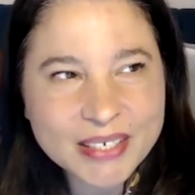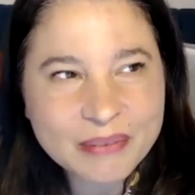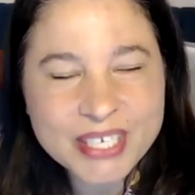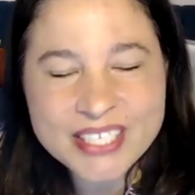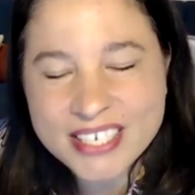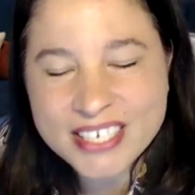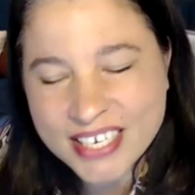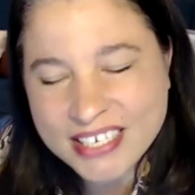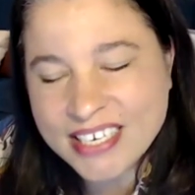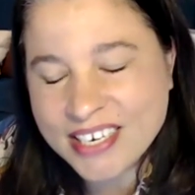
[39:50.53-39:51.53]
because it is our
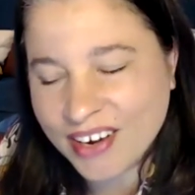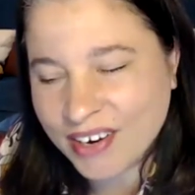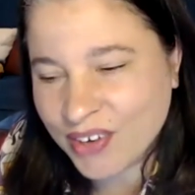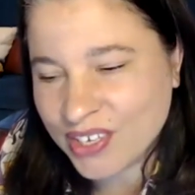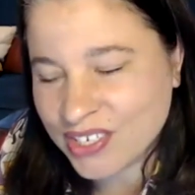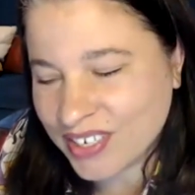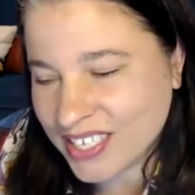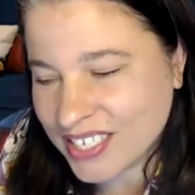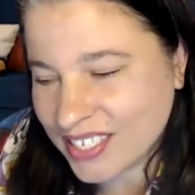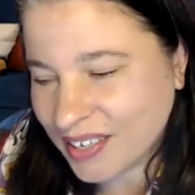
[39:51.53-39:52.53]
10-year anniversary
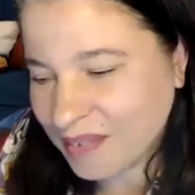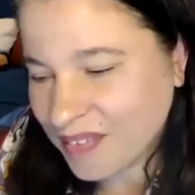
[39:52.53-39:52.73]
this year.